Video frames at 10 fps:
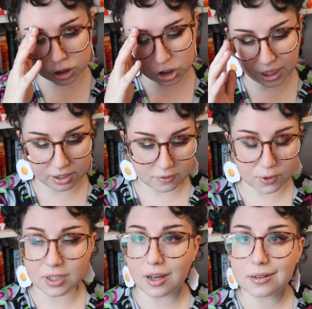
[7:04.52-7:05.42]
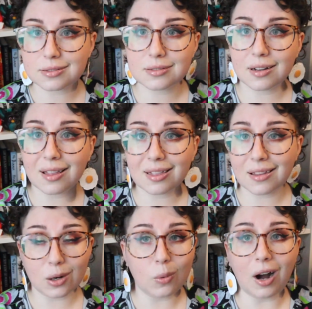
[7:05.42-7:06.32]
this channel for the next
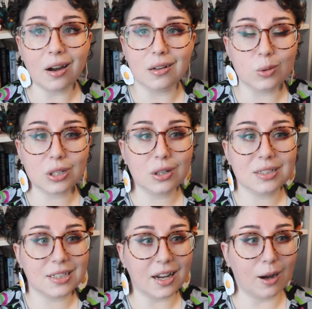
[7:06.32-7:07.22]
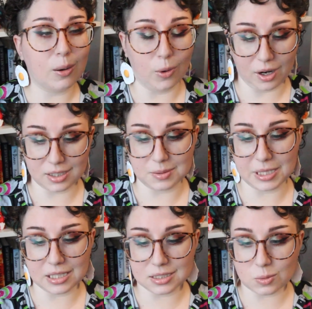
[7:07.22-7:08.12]
little while. We're gonna see how it works,
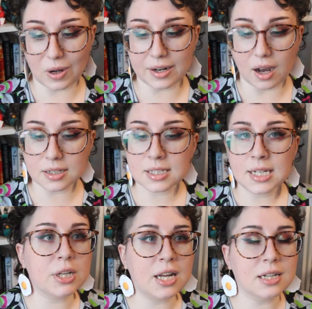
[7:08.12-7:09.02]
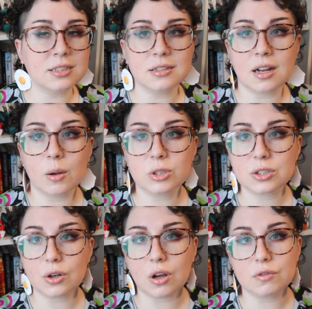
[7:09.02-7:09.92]
because why not? I realized as I was
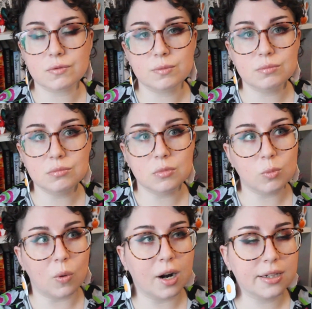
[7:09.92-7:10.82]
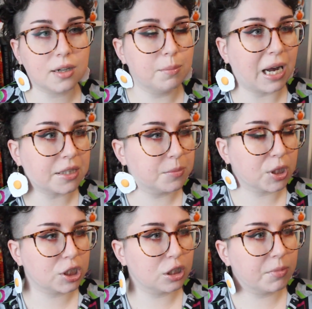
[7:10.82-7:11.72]
sort of wanting to come back to
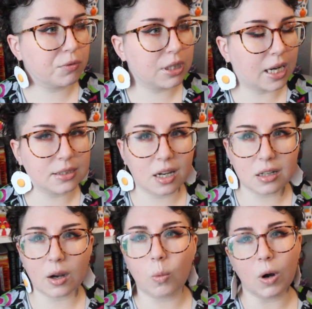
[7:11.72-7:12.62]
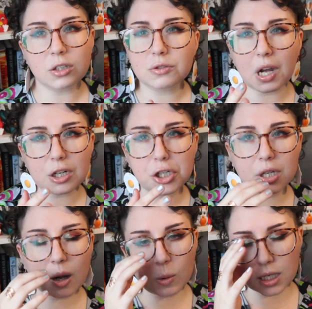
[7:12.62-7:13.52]
booktube and realizing like what
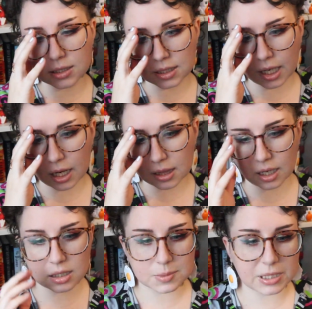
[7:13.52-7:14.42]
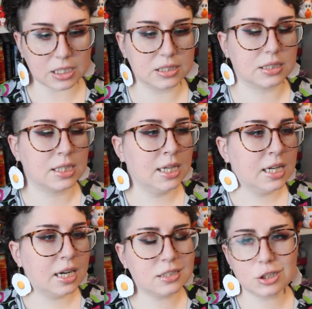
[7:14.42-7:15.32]
direction I wanted to take things, because
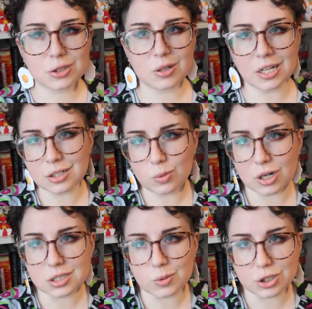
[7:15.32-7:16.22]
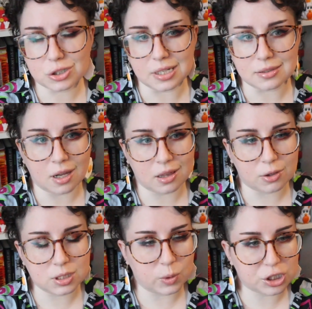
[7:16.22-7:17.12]
I did want to
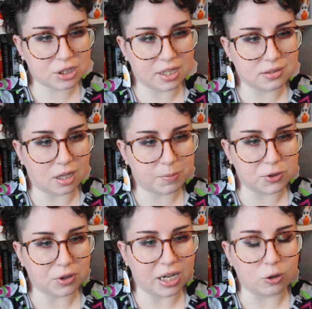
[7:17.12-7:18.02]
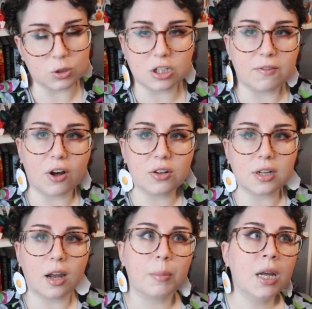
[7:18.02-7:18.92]
switch things up and try new stuff all the
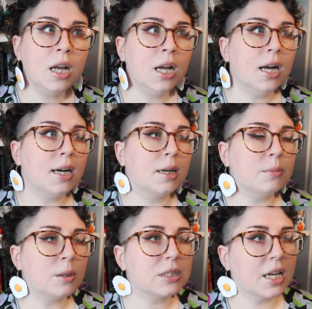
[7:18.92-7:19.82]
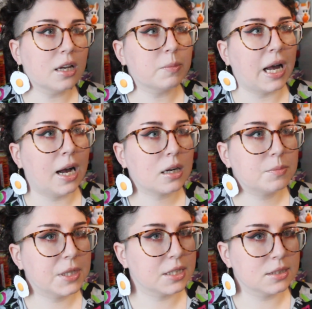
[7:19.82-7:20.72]
time. I was thinking
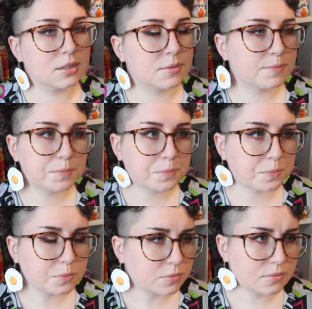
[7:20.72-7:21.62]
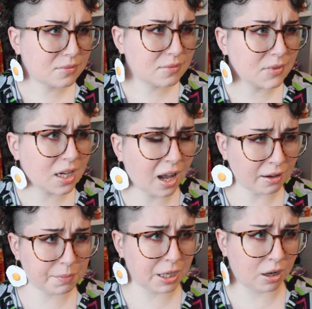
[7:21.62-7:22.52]
back, because
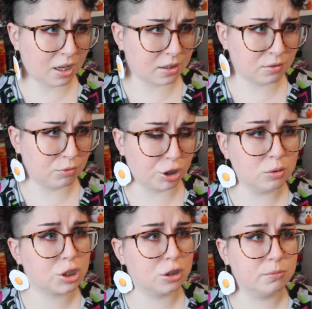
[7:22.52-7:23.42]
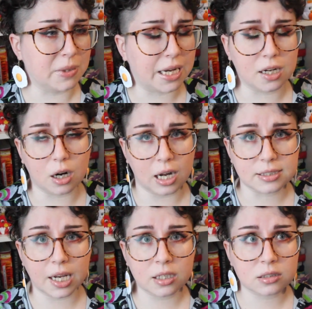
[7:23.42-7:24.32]
I've been on YouTube making
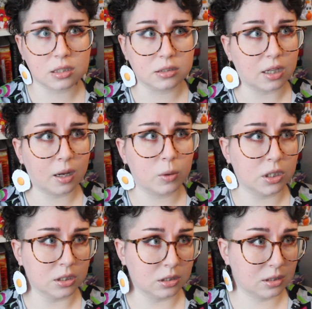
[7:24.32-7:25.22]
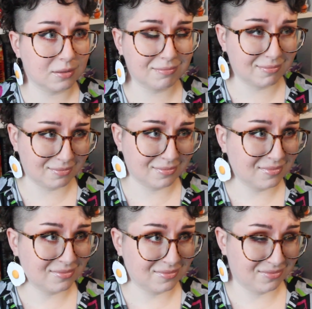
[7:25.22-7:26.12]
content since I was
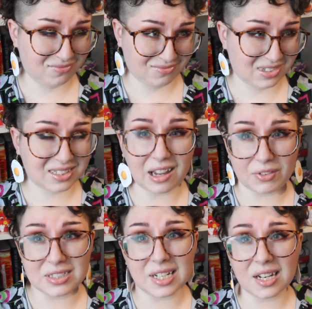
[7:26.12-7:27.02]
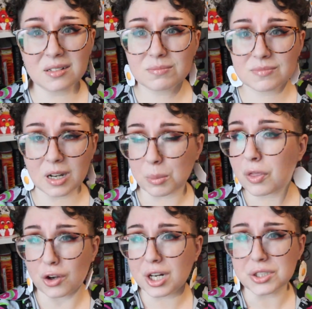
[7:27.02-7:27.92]
17. I'm
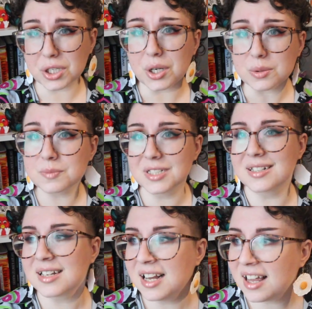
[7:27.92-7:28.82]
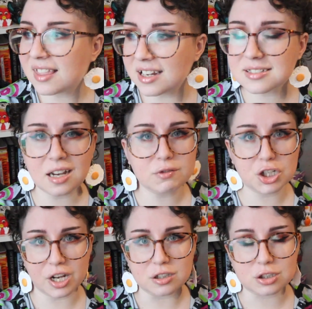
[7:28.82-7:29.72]
32. Things have
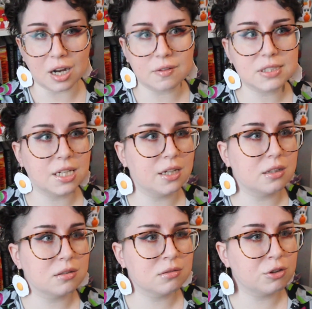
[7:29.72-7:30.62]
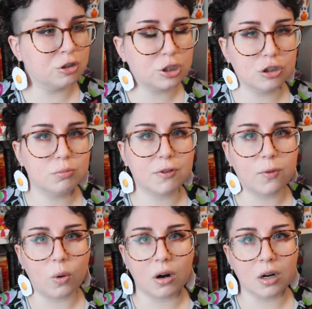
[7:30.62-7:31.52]
changed. I've seen YouTube
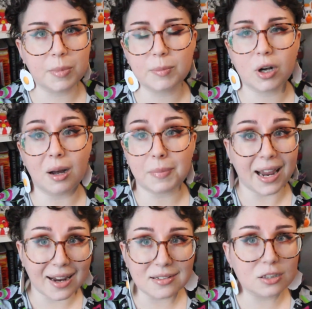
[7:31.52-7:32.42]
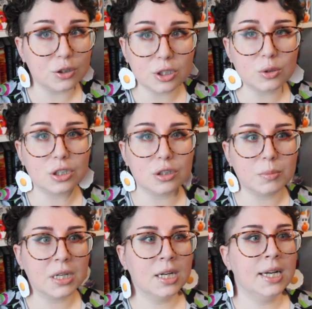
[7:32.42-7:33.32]
before people got paid to do
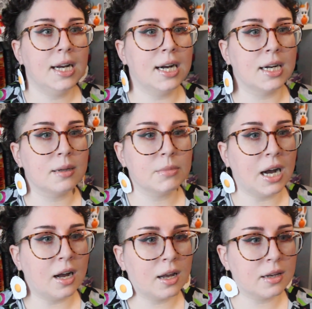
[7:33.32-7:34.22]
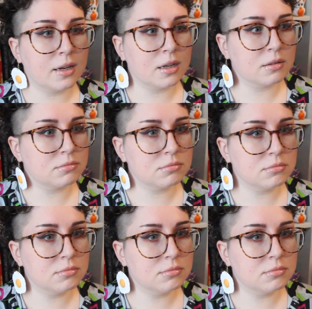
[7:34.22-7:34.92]
YouTube. I've